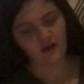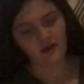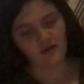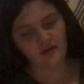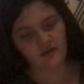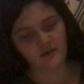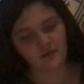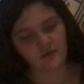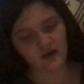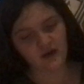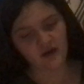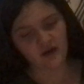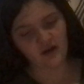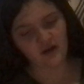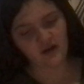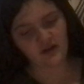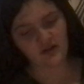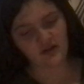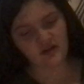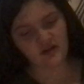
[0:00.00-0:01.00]
Where
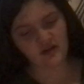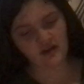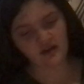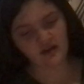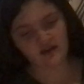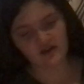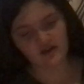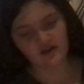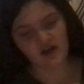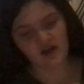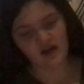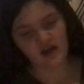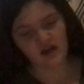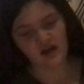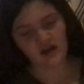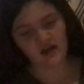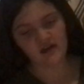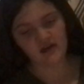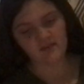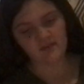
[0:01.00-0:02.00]
are the other
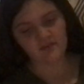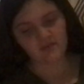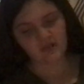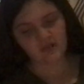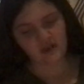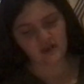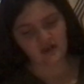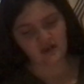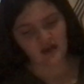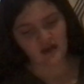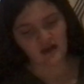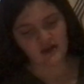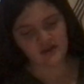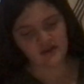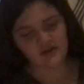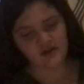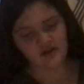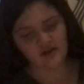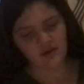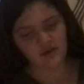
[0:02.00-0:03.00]
9? Has
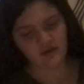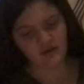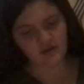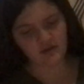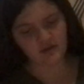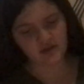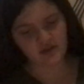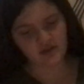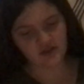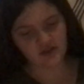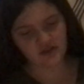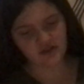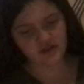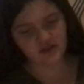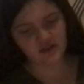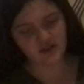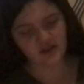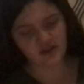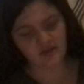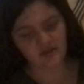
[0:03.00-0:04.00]
no one returned to
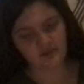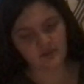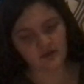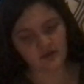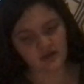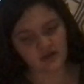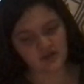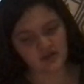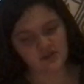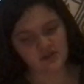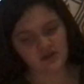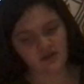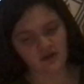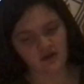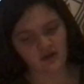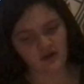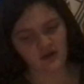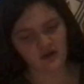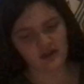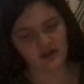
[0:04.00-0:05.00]
give praise to
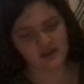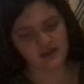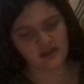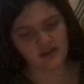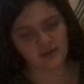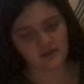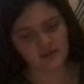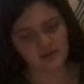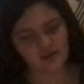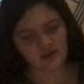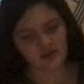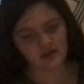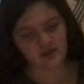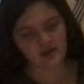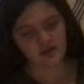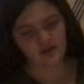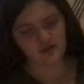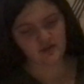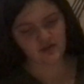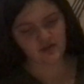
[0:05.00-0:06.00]
God except
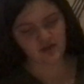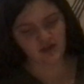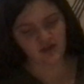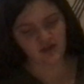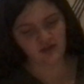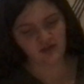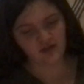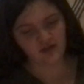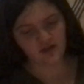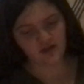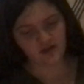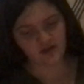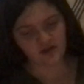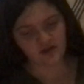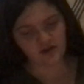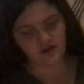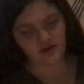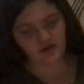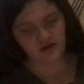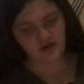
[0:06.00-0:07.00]
the forgiver?"
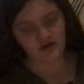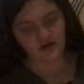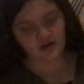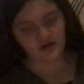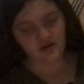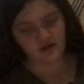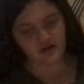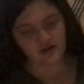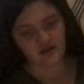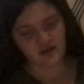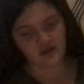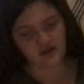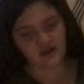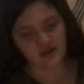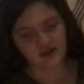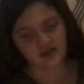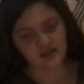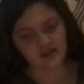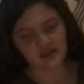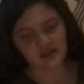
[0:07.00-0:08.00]
Then
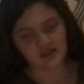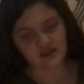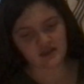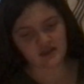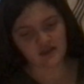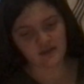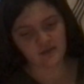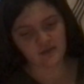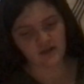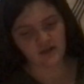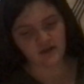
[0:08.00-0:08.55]
he said to him,